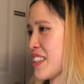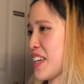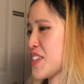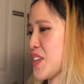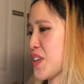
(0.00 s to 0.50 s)

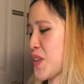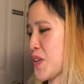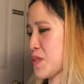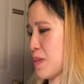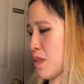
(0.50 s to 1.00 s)
That'll
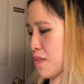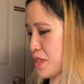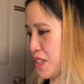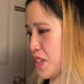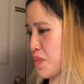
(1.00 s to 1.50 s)
encourage me probably
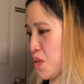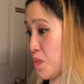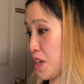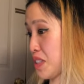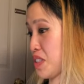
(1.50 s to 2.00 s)
to get more
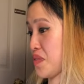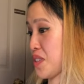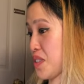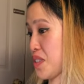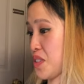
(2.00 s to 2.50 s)
boxes of
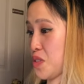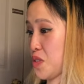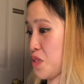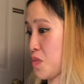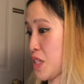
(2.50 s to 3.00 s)
this because there's
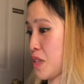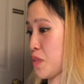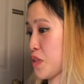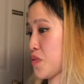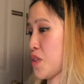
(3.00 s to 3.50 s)
too many
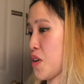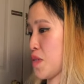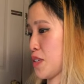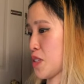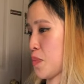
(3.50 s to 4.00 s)
beautiful
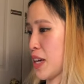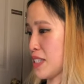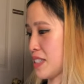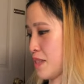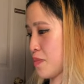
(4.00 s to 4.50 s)
artworks to pass
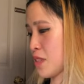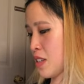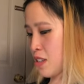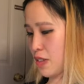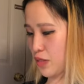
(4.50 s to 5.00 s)
up.
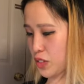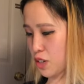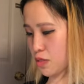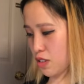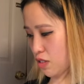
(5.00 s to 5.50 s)
We have
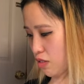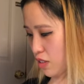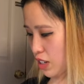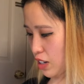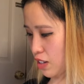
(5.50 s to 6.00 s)
Kommo-o
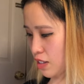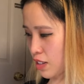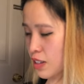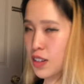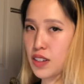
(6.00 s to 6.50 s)
there.
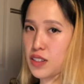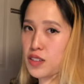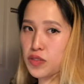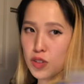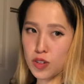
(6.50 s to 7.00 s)
And
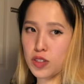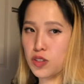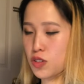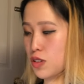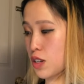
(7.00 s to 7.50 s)
of course, I'll
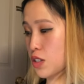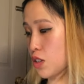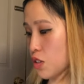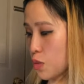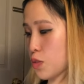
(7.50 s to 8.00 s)
show you guys
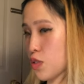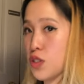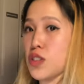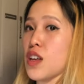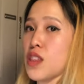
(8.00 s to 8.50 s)
all the
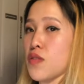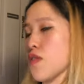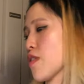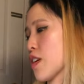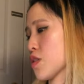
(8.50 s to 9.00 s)
pulls at the
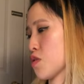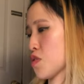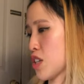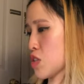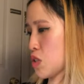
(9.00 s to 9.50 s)
very end. So
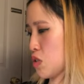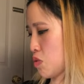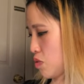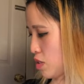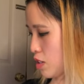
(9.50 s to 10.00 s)
stay
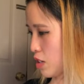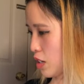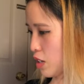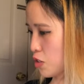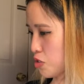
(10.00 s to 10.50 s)
tuned because I
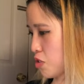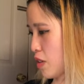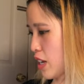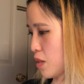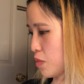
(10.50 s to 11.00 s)
also
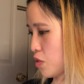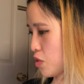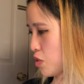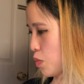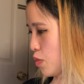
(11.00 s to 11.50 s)
add up all
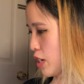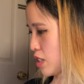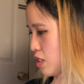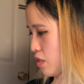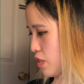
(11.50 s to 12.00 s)
the
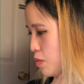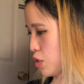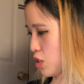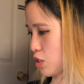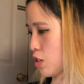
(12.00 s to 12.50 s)
prices of how much
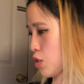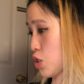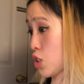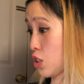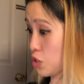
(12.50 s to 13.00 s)
the cards
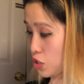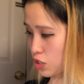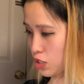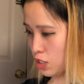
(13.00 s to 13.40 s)
cost.